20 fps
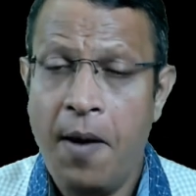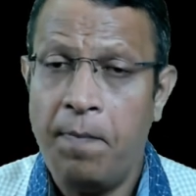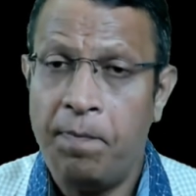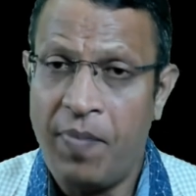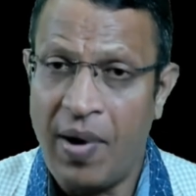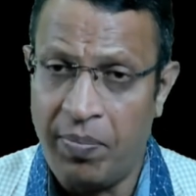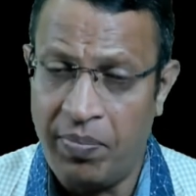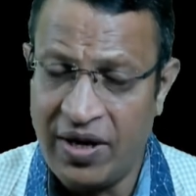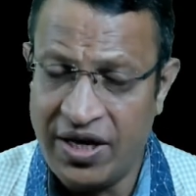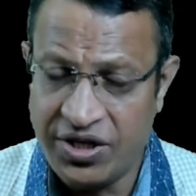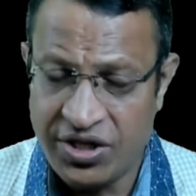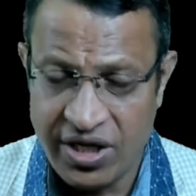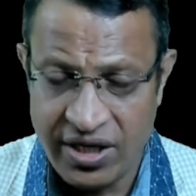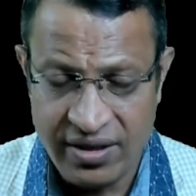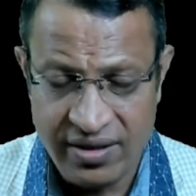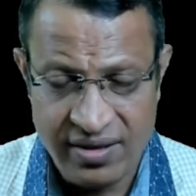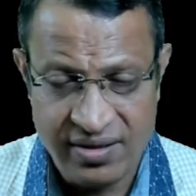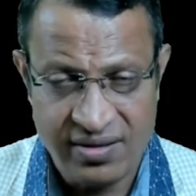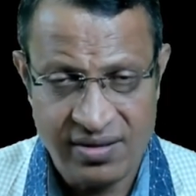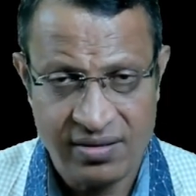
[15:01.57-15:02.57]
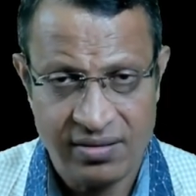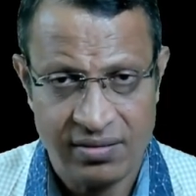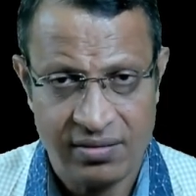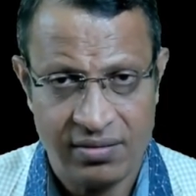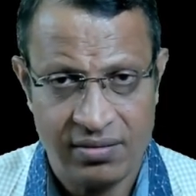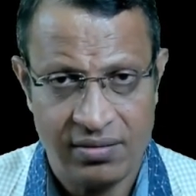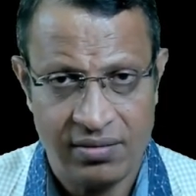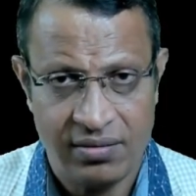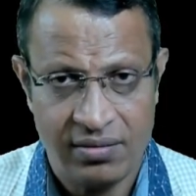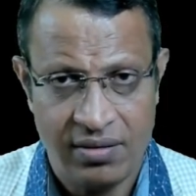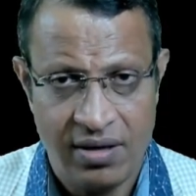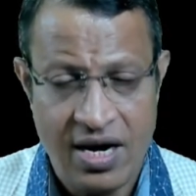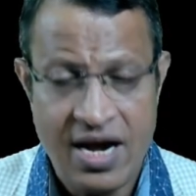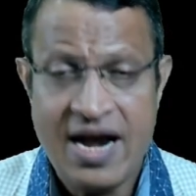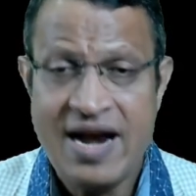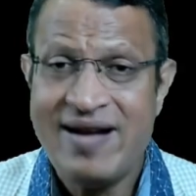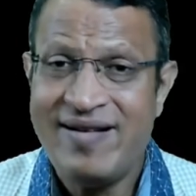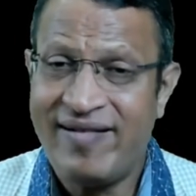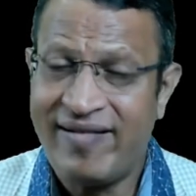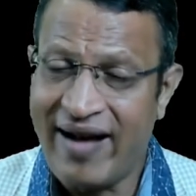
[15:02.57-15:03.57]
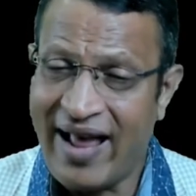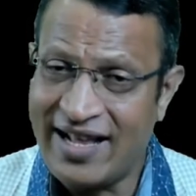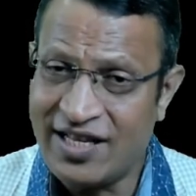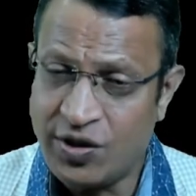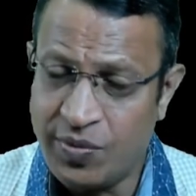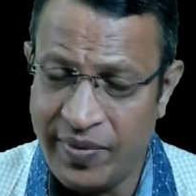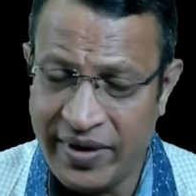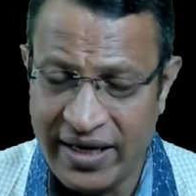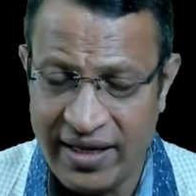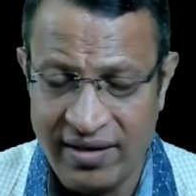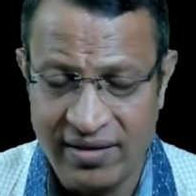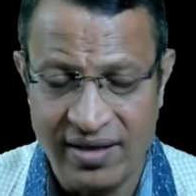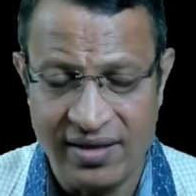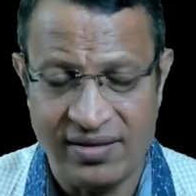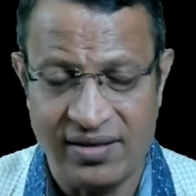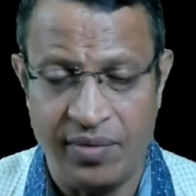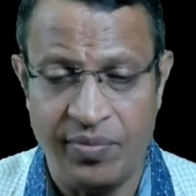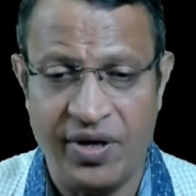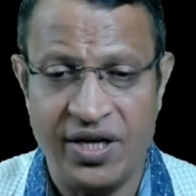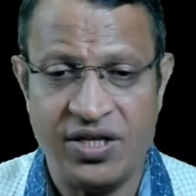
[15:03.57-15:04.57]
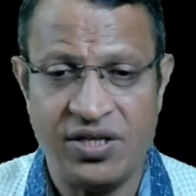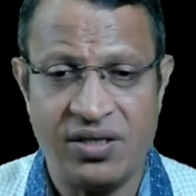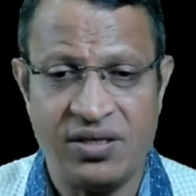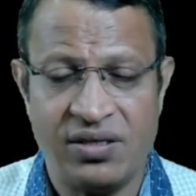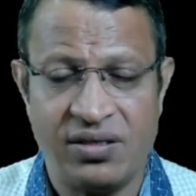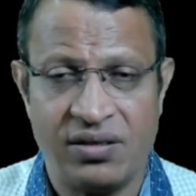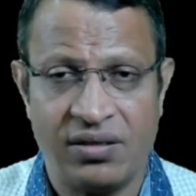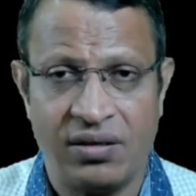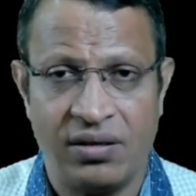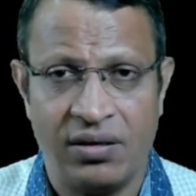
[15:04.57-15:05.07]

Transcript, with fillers: publishing this, transmitting these images.